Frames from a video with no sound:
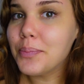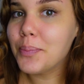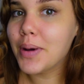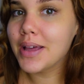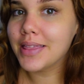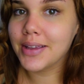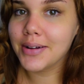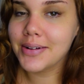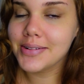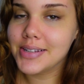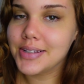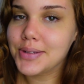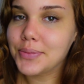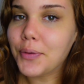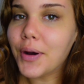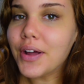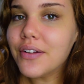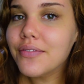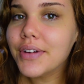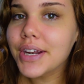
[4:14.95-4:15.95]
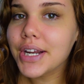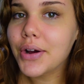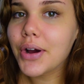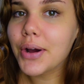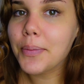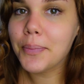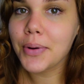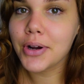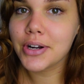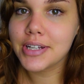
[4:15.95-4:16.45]
but there's this one video
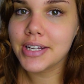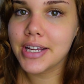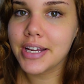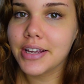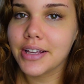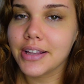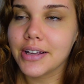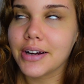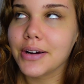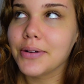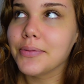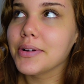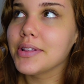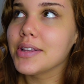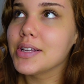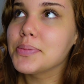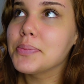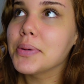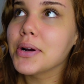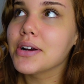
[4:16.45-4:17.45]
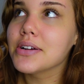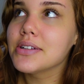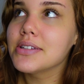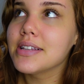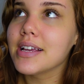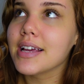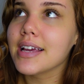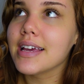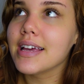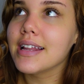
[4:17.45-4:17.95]
in particular where this
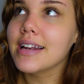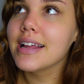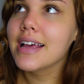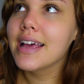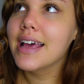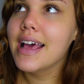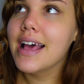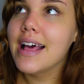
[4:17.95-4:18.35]
person,